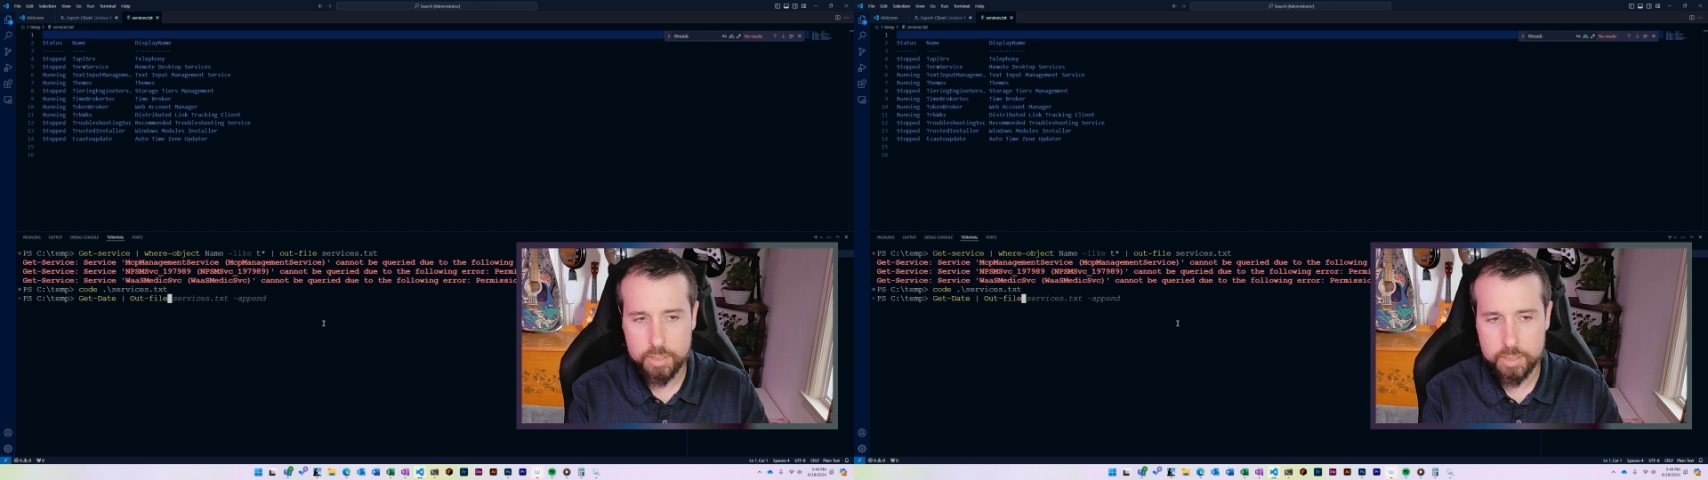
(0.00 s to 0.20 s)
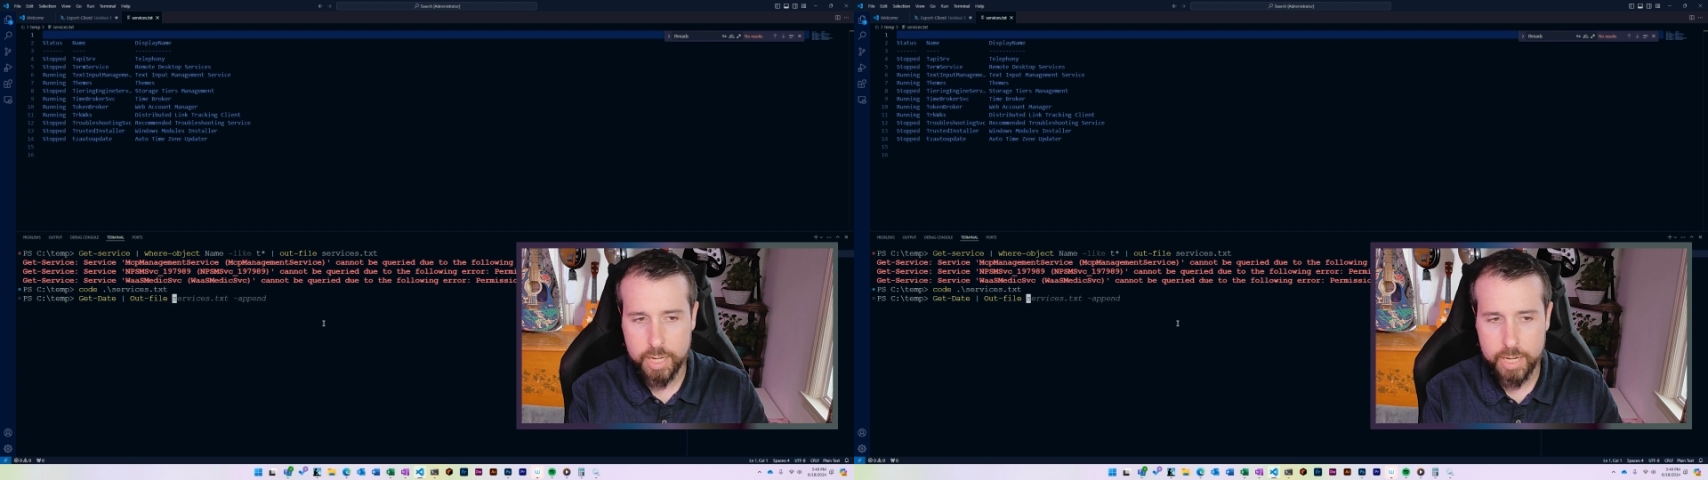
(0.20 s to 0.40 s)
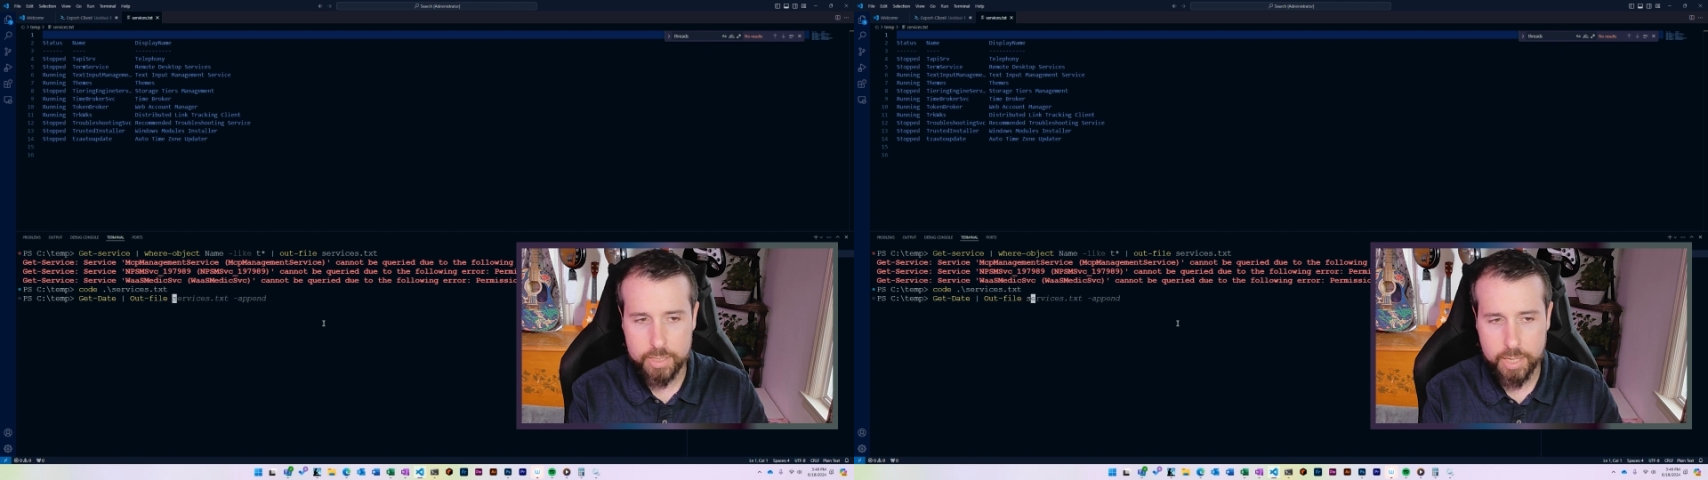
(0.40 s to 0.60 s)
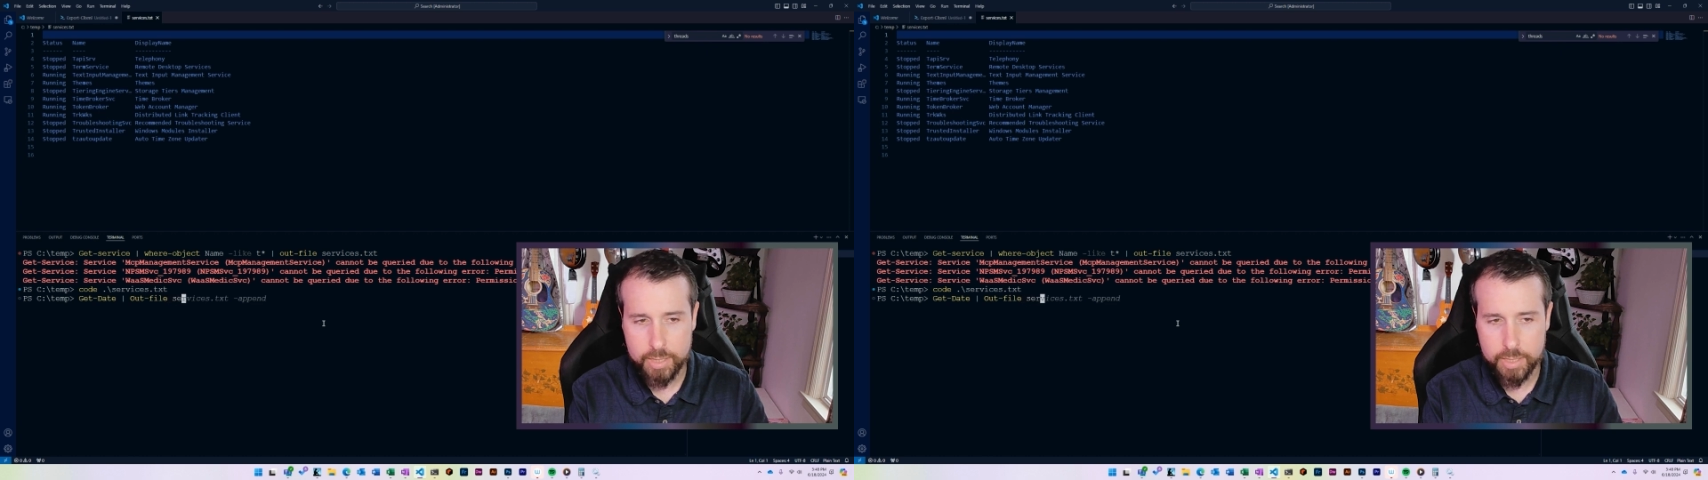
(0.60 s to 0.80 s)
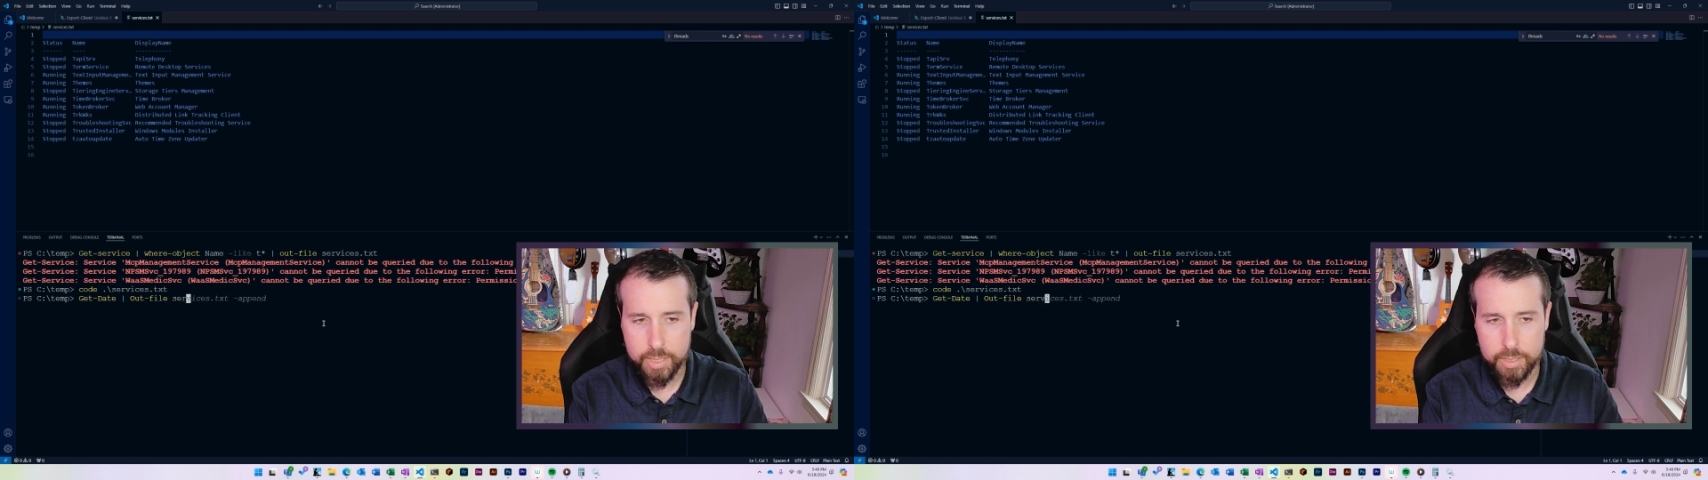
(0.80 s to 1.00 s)
date
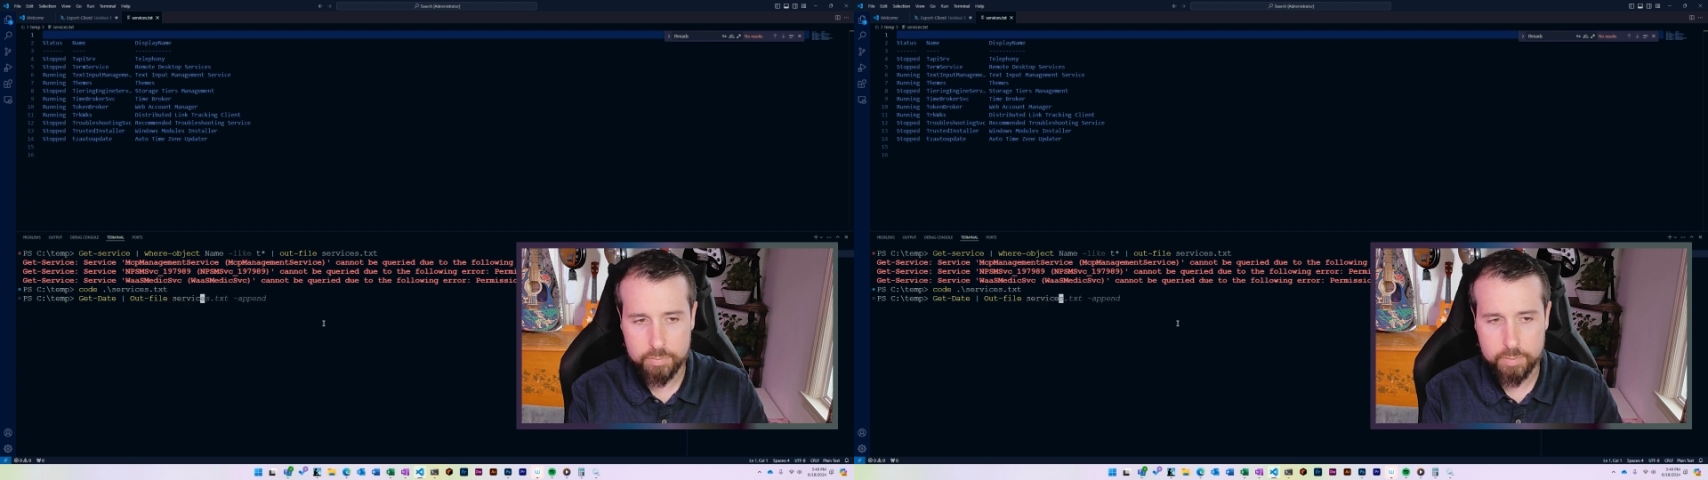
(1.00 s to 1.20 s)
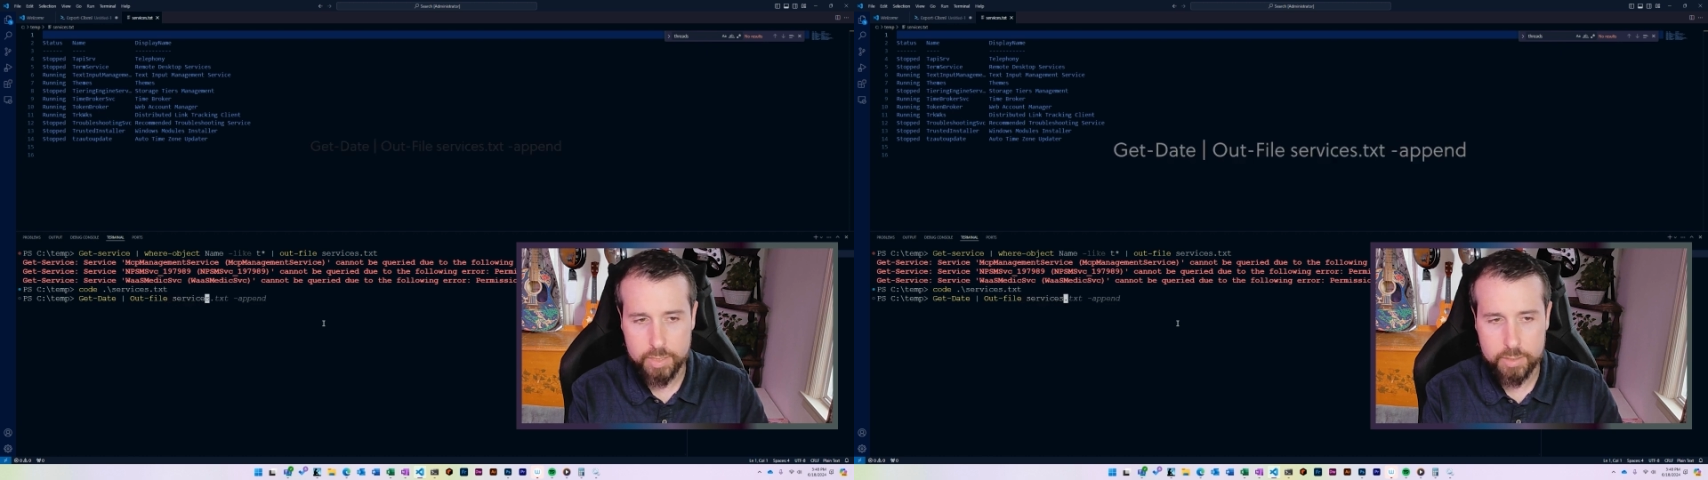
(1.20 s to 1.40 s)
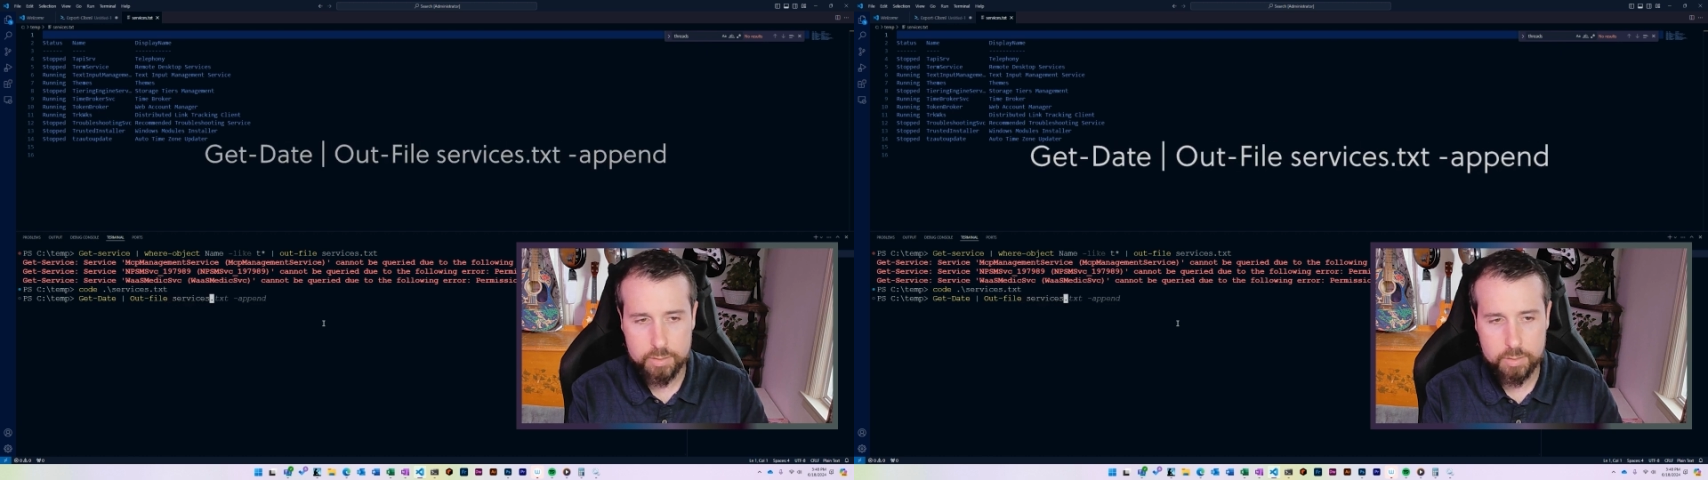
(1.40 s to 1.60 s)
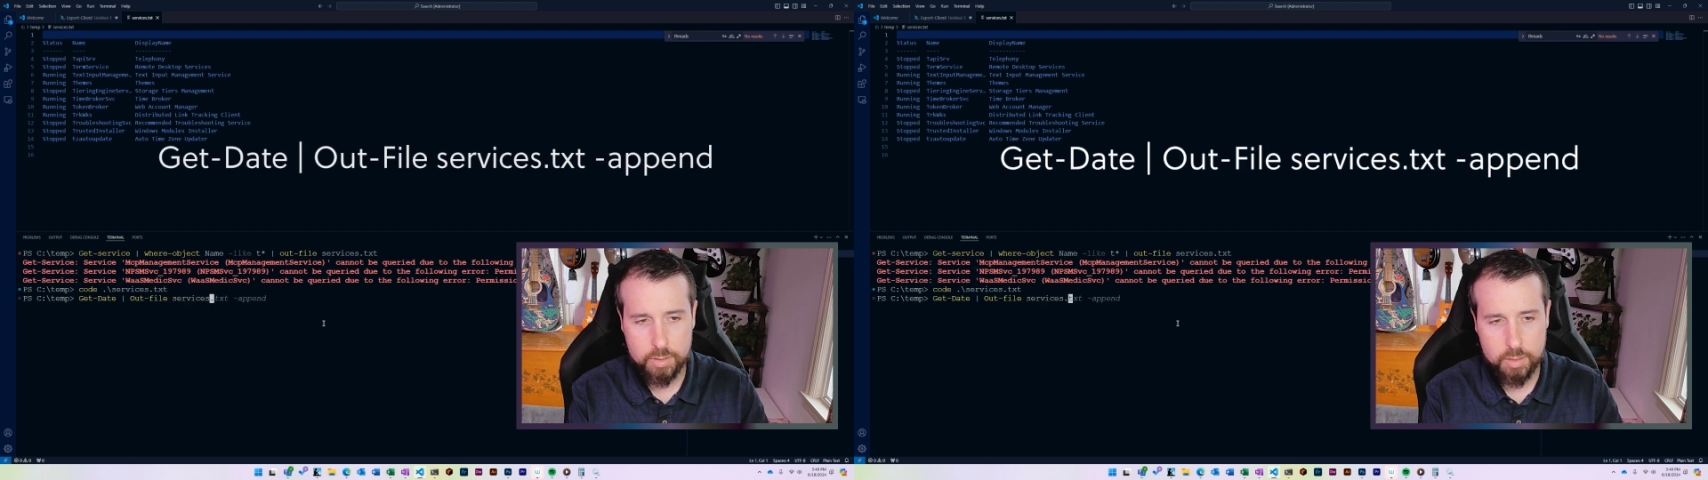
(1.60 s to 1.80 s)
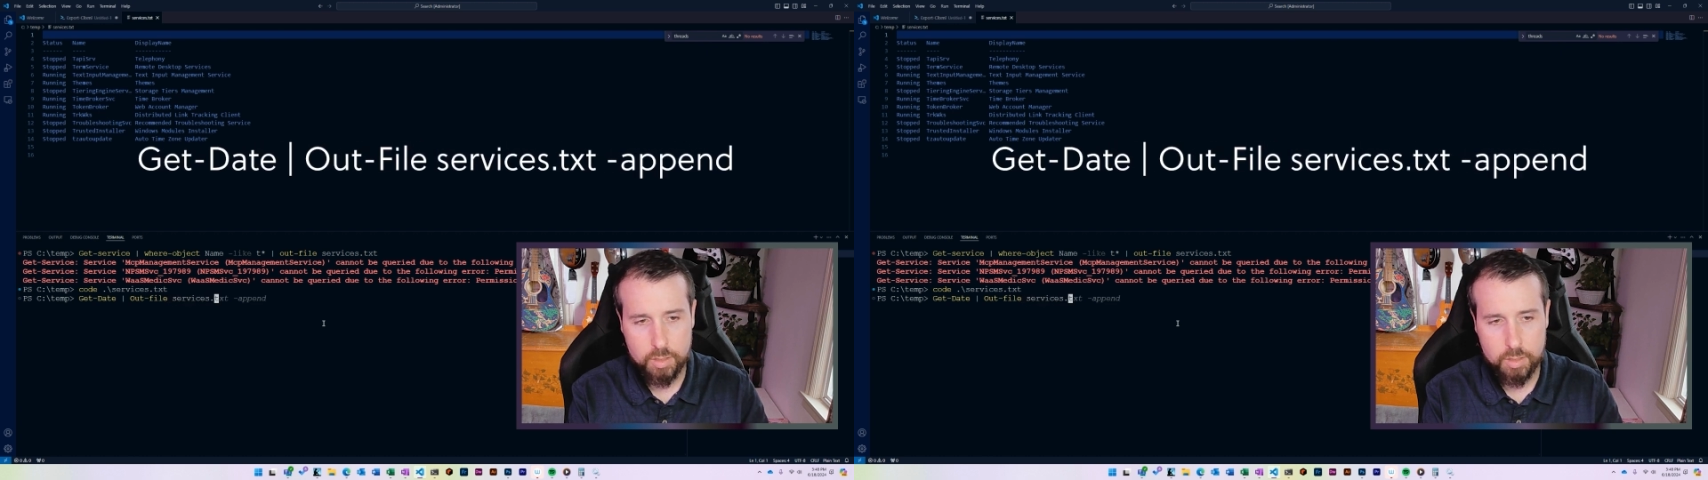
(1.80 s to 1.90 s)
at the end of this,